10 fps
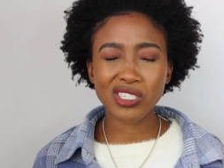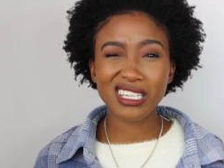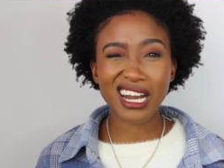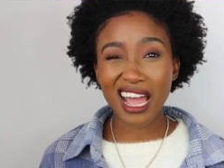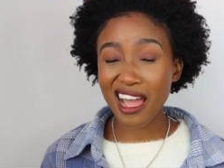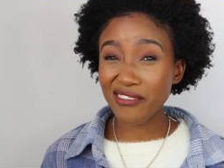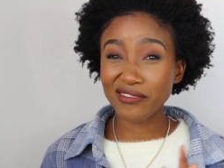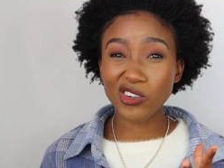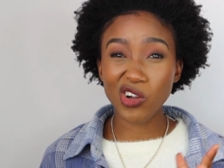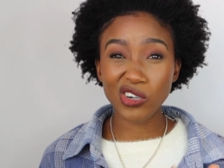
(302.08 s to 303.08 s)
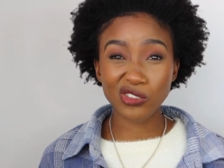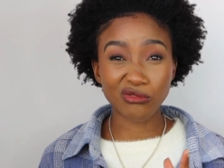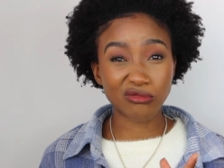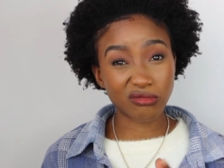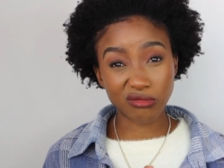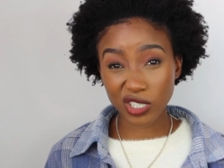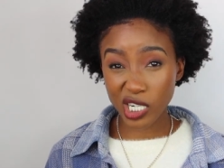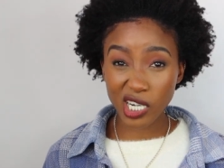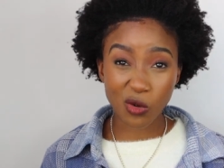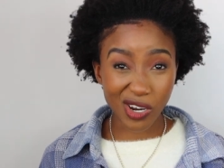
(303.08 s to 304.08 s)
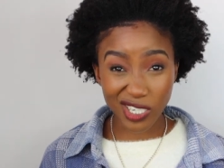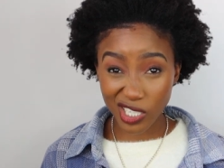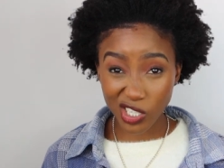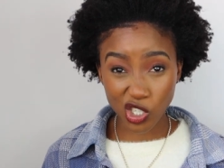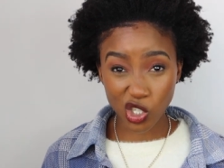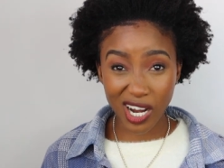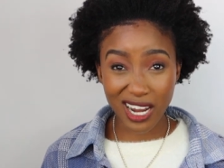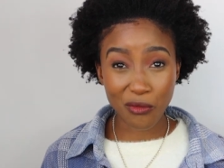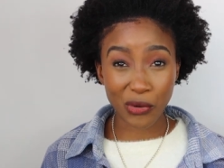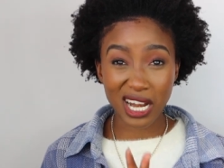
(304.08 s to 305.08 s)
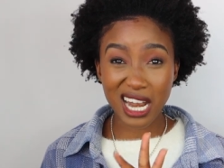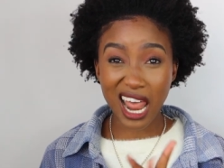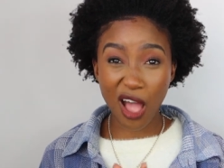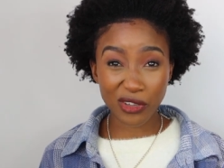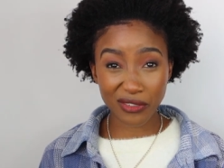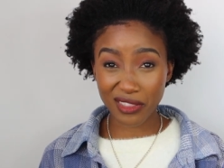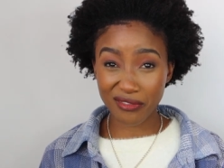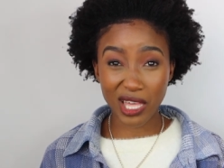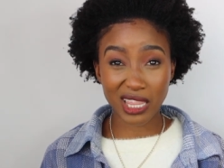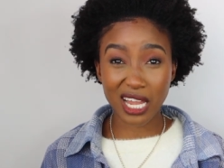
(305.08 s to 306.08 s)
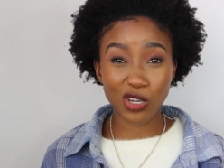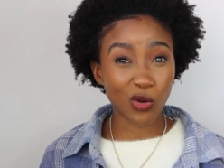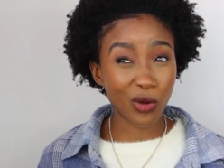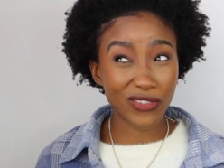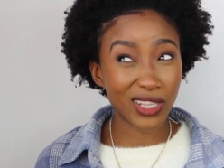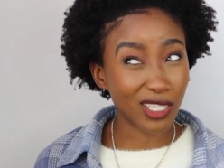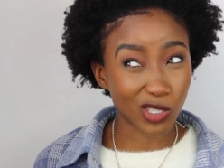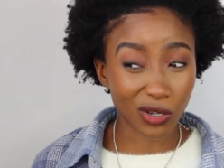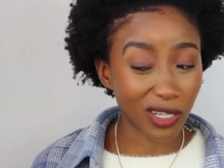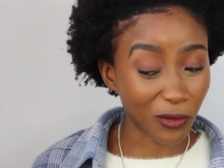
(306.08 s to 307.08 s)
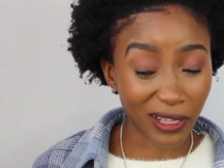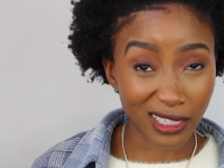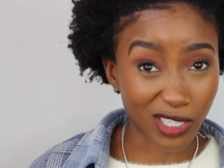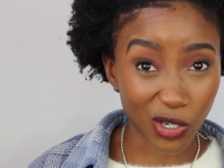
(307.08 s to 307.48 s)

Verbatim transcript: just that I have not really wanted to try it, but now given the fact that, you know, everything's looking the way it's